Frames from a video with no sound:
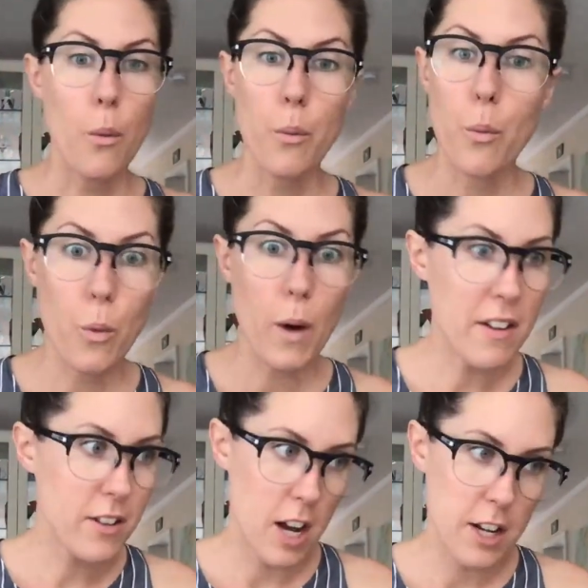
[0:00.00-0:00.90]

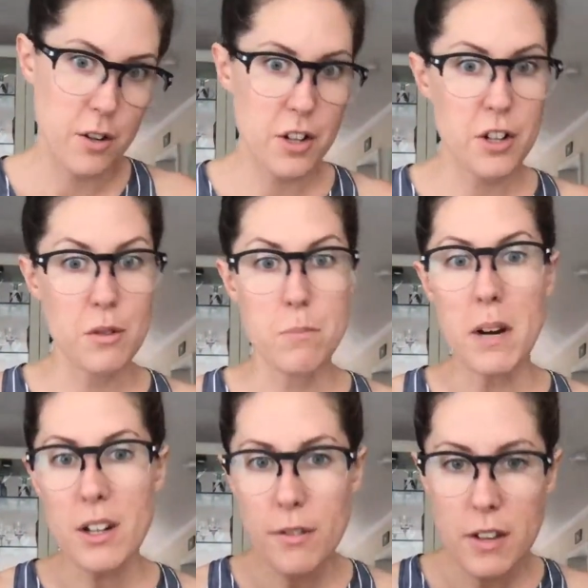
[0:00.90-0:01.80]
whether or not you should use
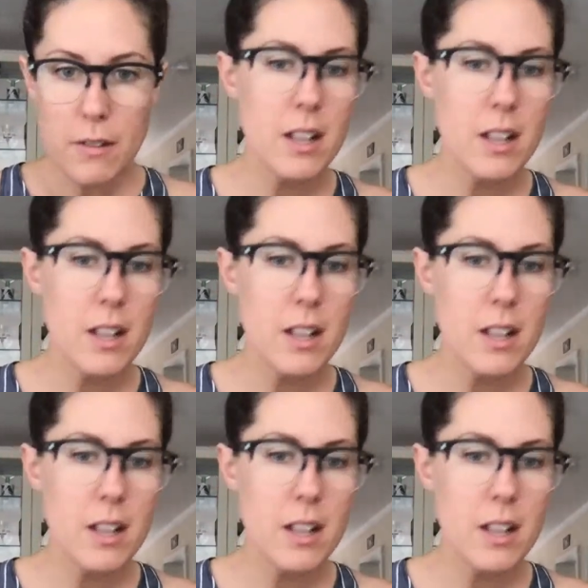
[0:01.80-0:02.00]
butter flavor.